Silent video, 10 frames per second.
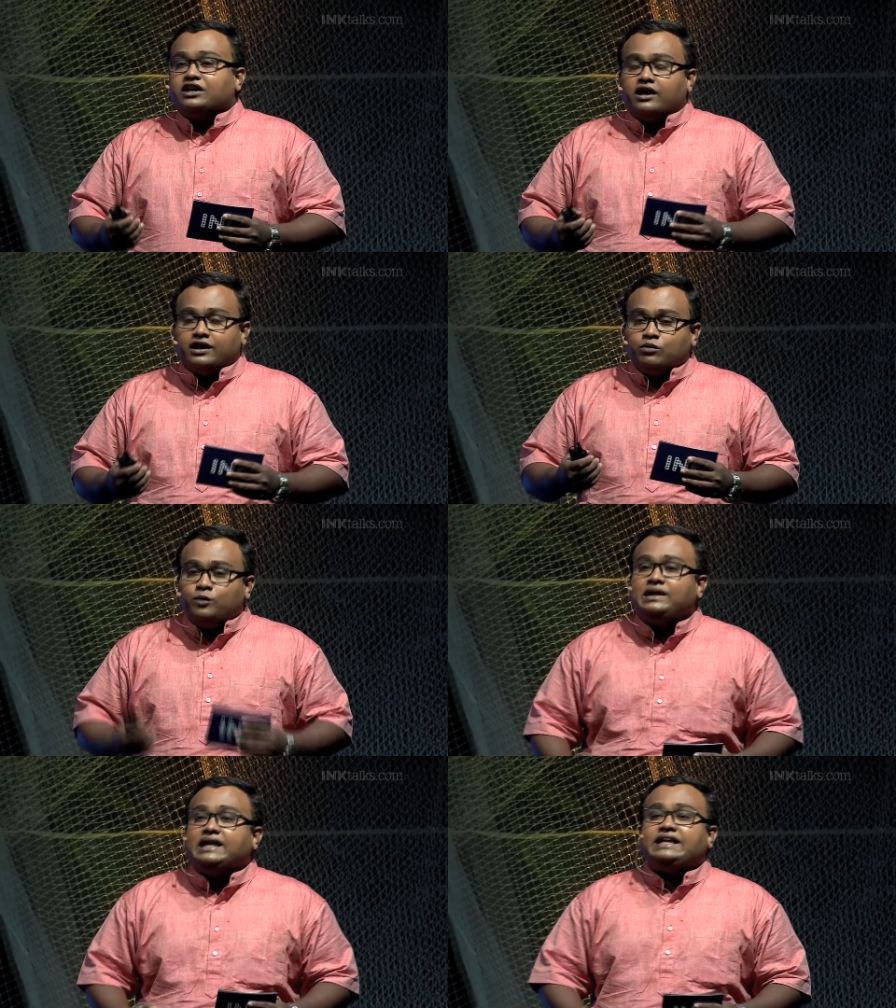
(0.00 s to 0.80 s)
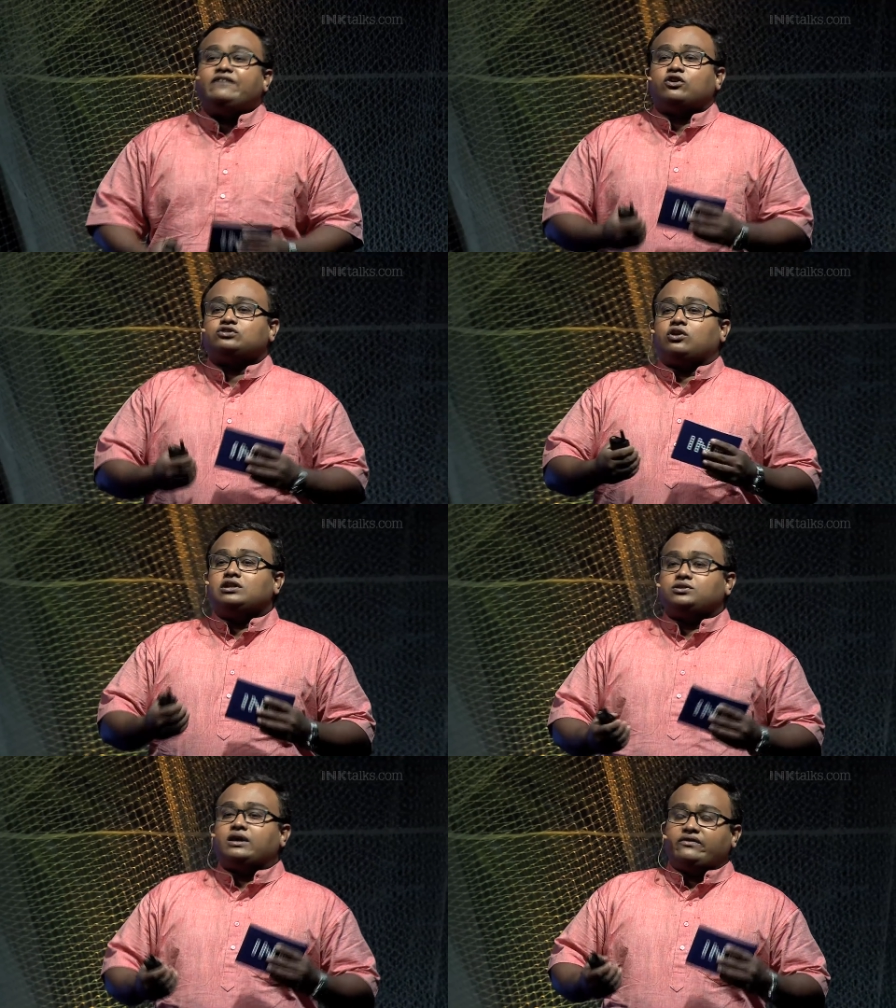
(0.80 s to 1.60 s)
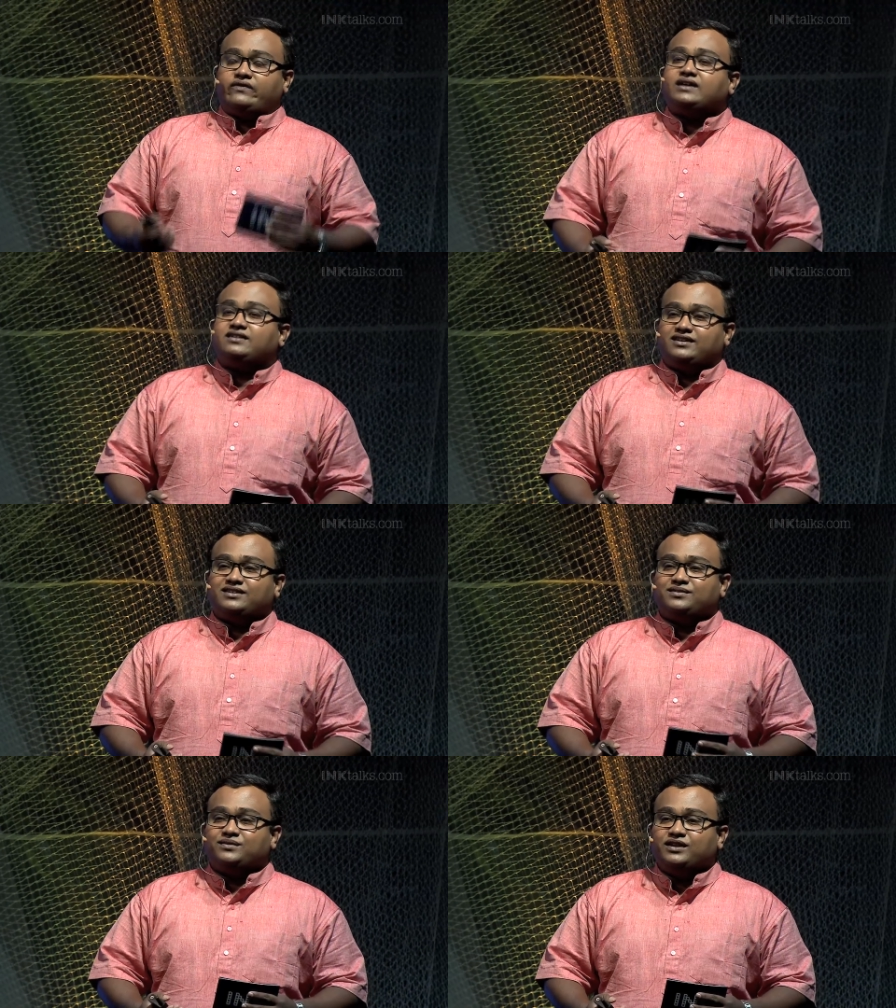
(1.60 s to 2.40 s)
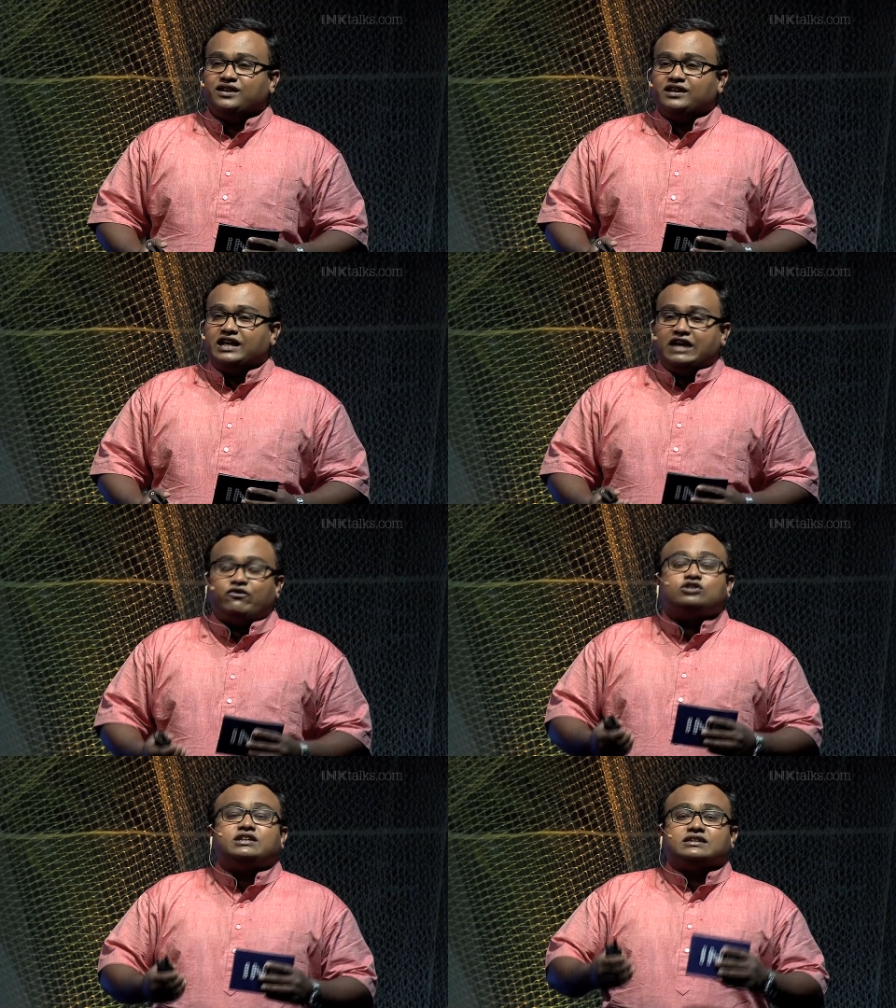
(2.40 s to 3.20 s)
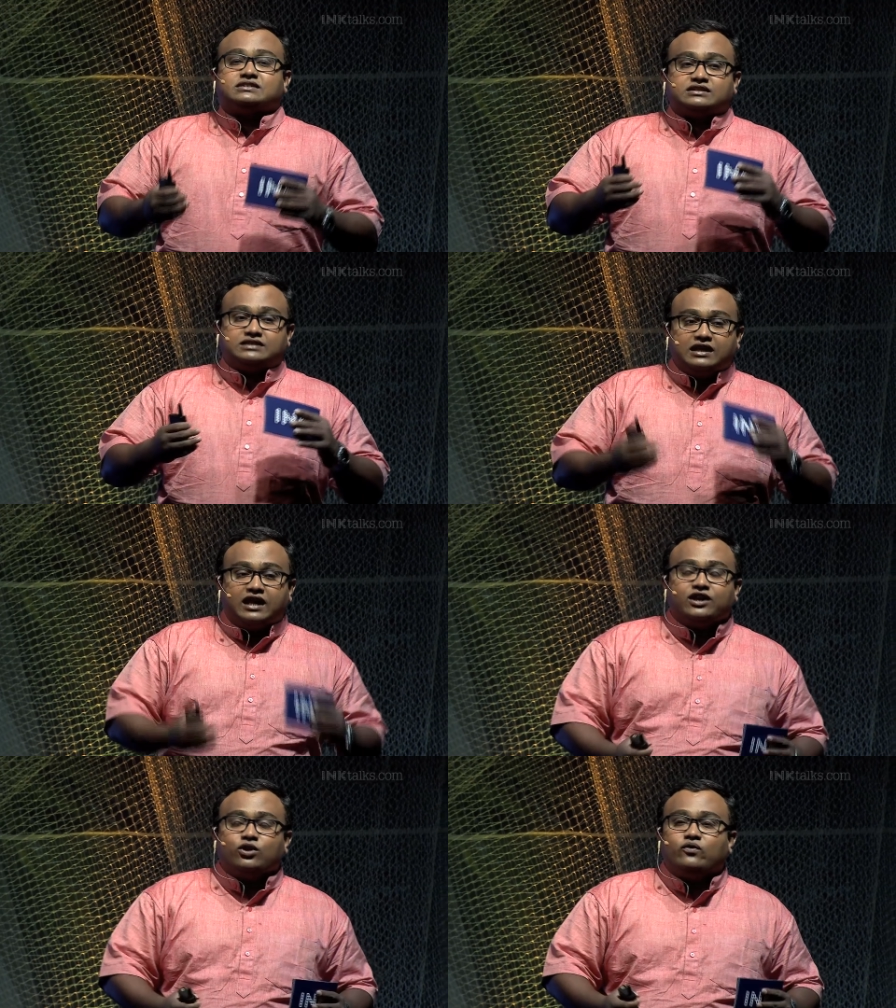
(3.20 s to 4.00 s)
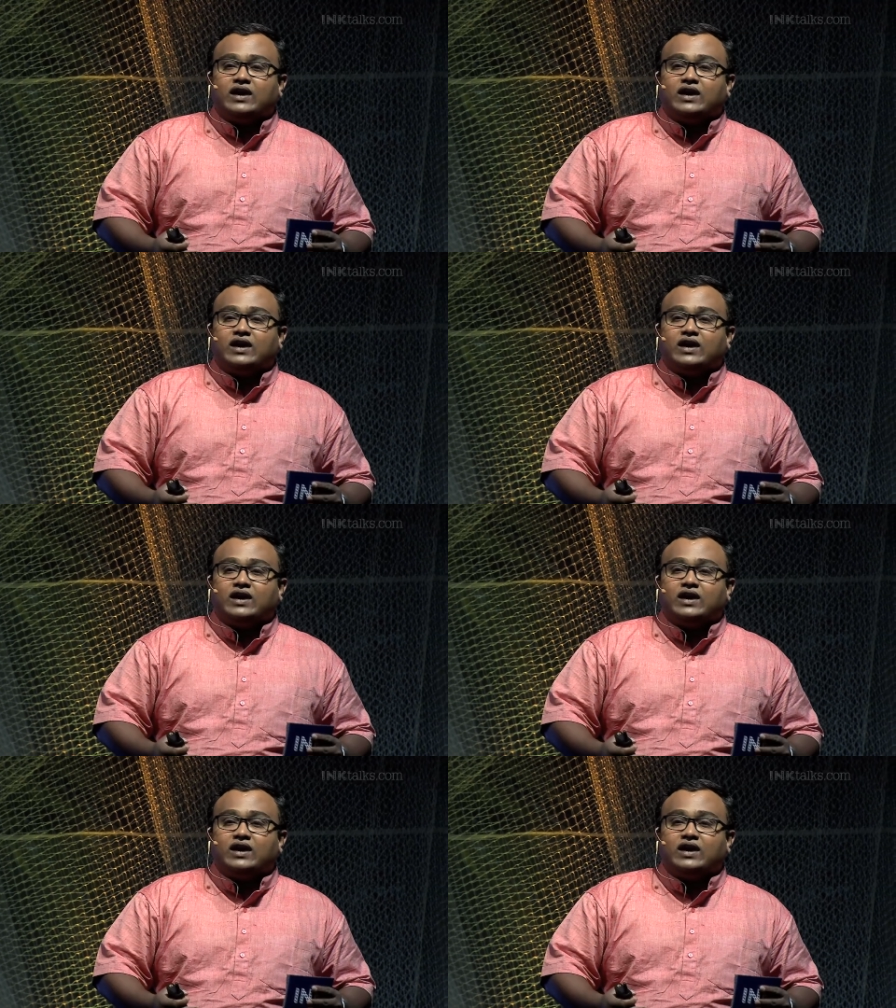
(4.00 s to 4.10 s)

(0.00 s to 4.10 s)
her mobility was also affected. It was a scenario